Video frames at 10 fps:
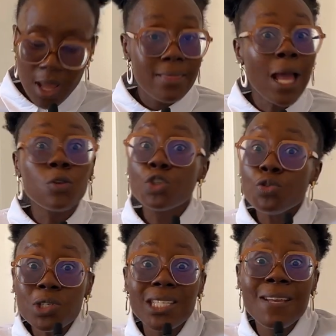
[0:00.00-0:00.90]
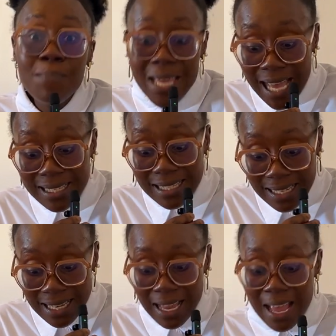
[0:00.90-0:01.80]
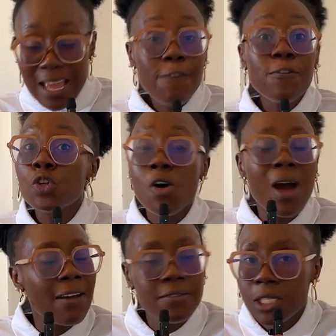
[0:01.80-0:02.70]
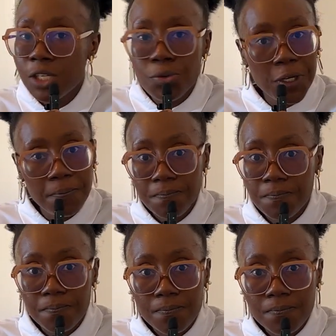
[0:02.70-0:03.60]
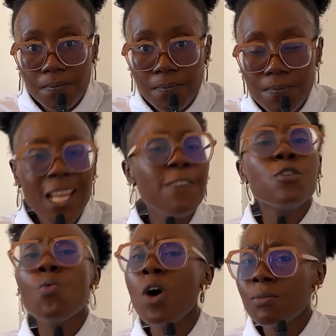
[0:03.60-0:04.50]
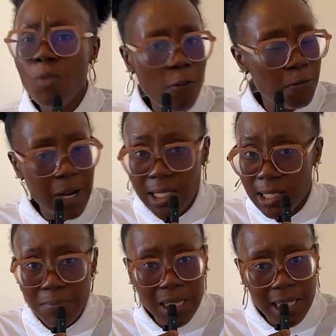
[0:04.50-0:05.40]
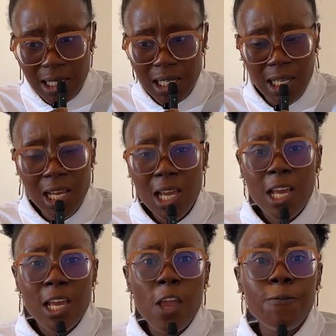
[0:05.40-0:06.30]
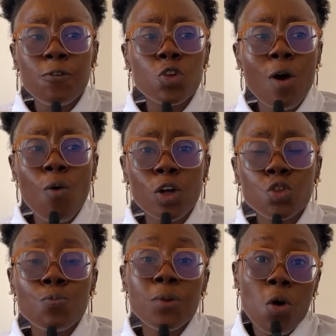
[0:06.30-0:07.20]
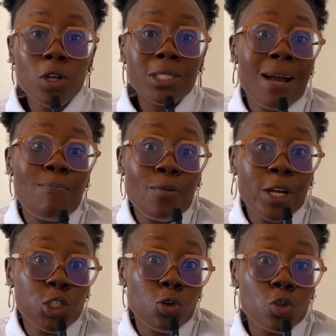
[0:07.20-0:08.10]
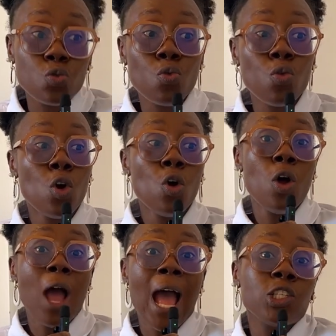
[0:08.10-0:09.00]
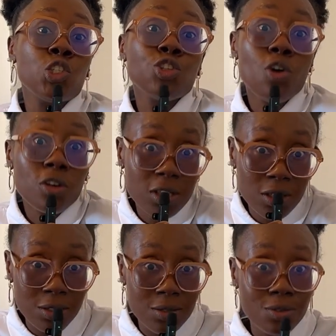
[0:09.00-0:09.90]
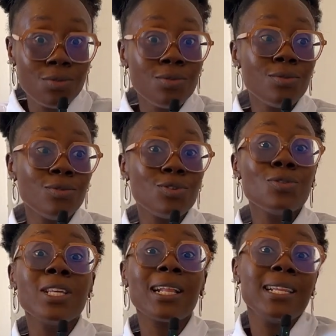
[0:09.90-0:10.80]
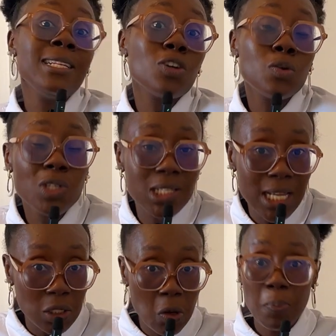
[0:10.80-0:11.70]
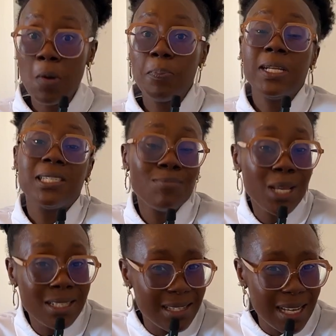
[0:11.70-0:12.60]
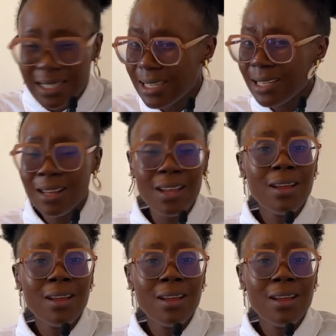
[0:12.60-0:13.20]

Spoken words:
Now, choose the BSc if you don't have a degree, if you want more flexibility, if you don't want to be under pressure to adjust to the clinical setup or placement setting.